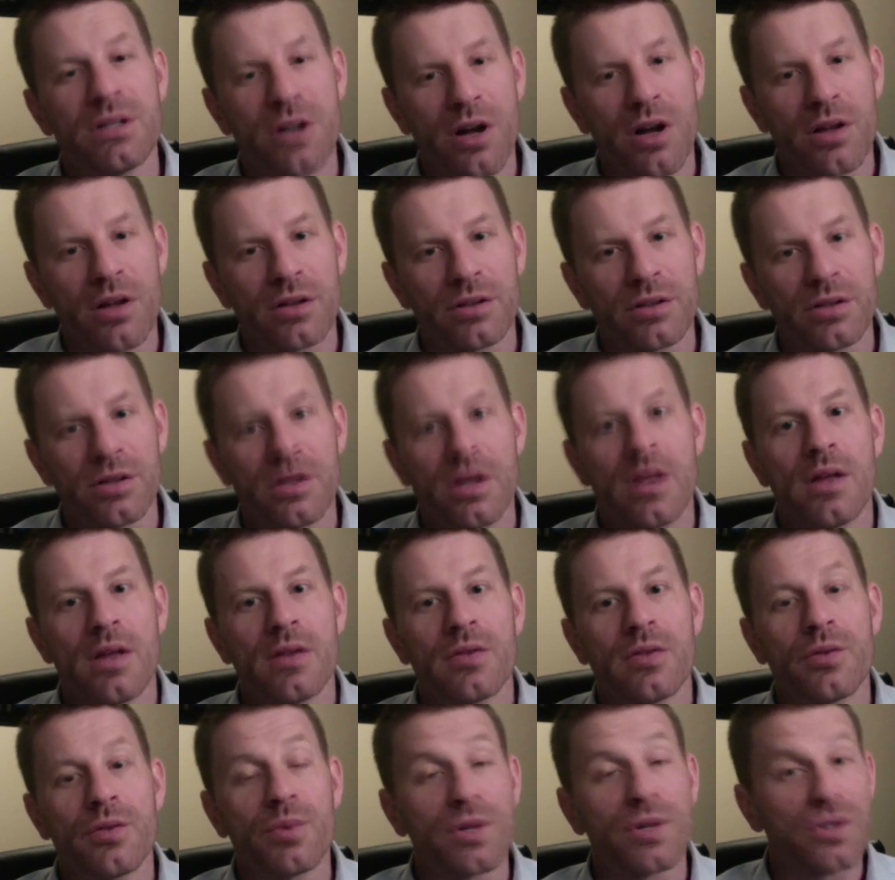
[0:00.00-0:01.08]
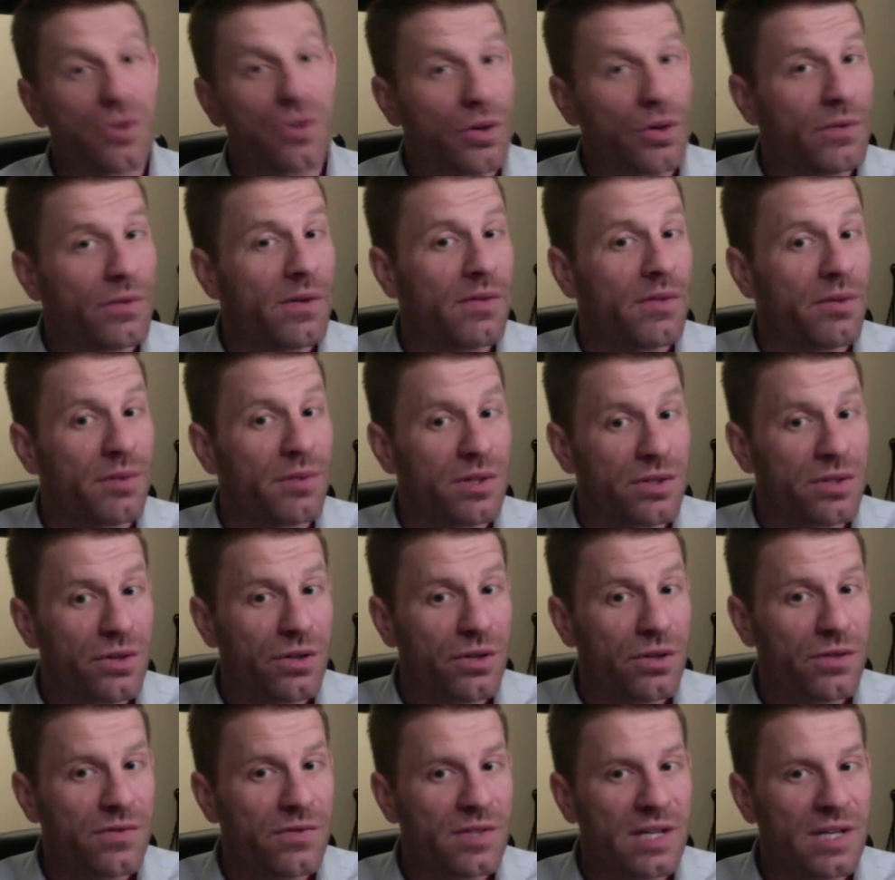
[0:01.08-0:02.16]
The reserve of the
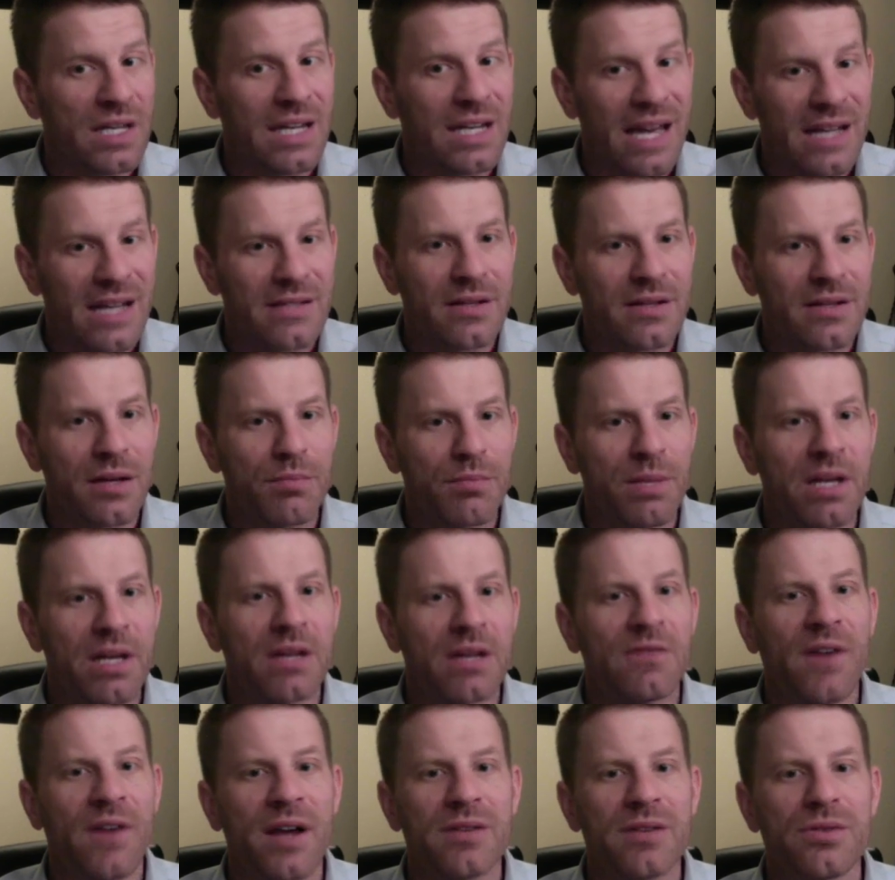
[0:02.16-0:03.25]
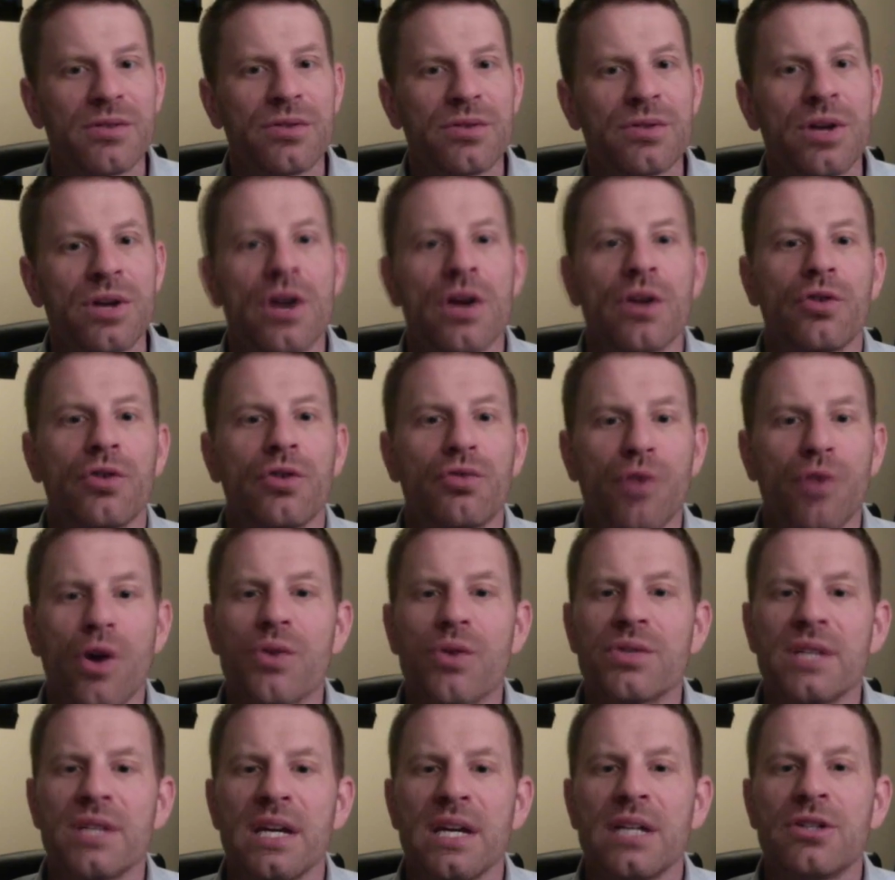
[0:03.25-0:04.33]
reserves in Ensign Peak Advisors
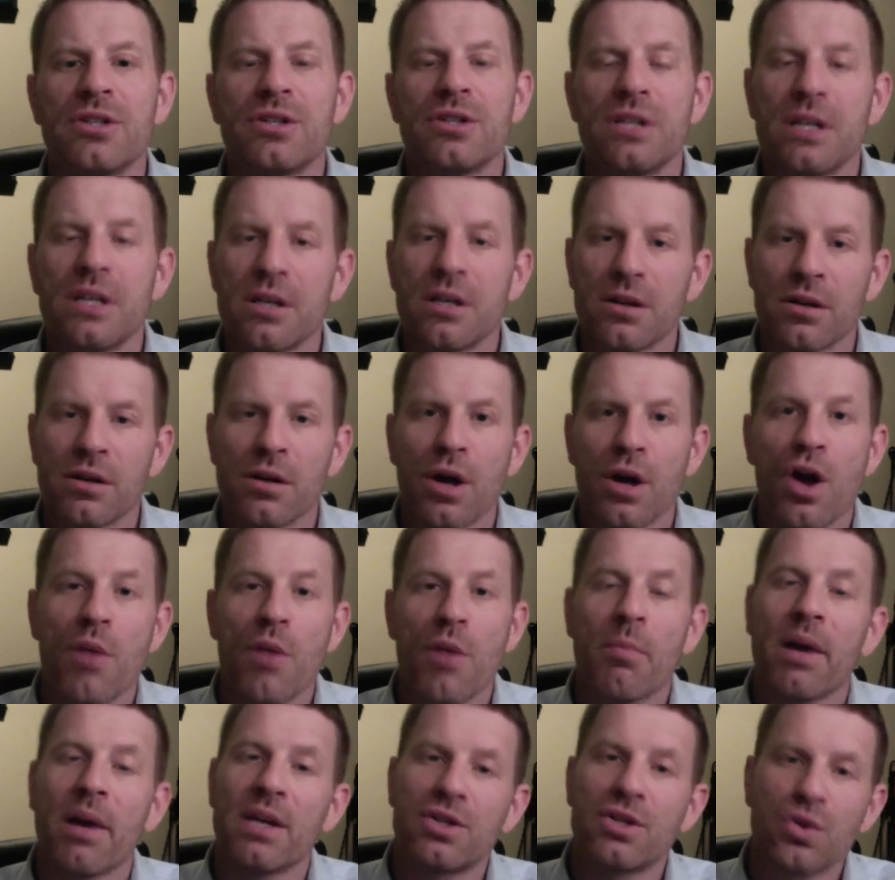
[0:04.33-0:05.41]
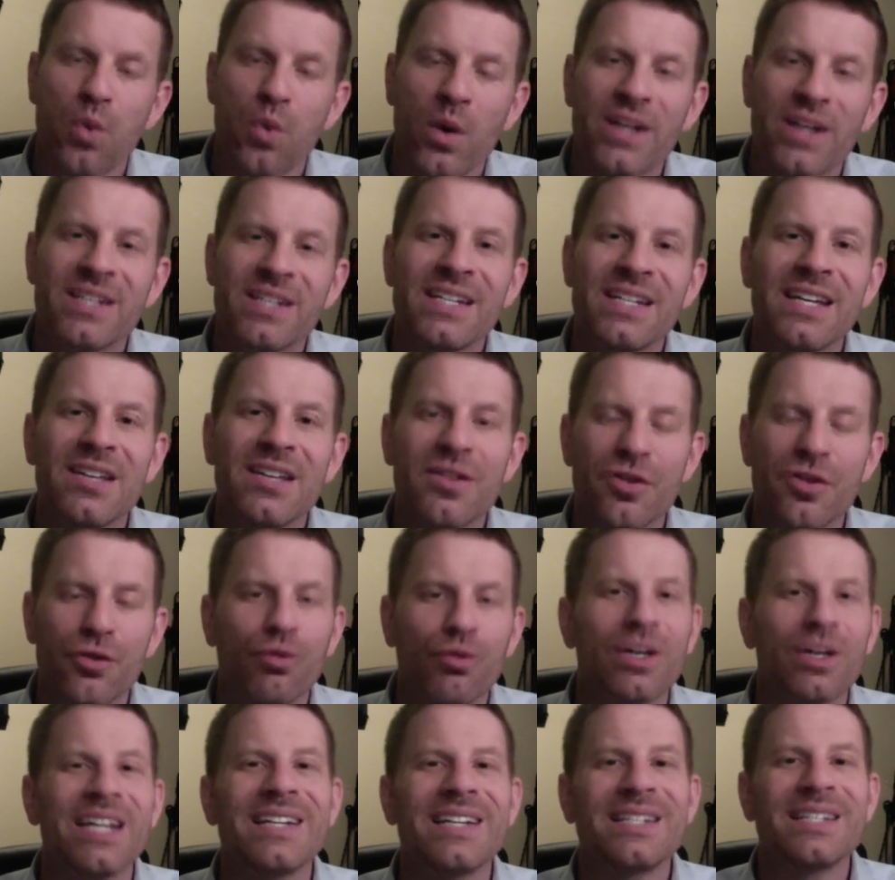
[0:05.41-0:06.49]
grows each year by
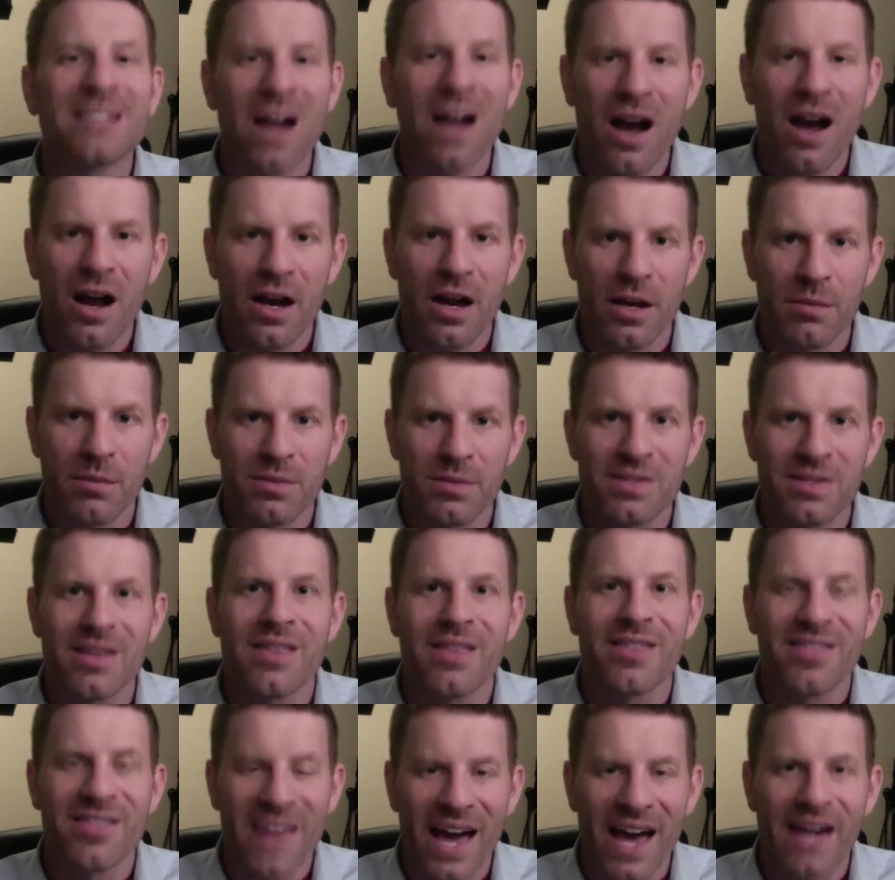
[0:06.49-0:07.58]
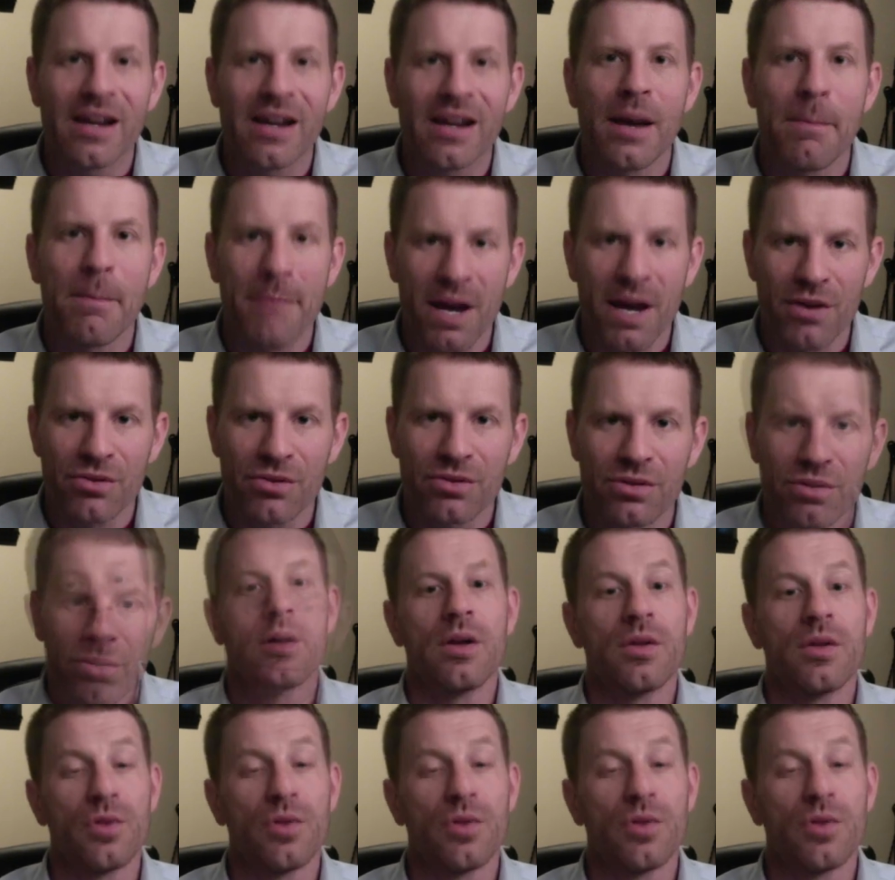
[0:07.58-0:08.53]
23 times that amount.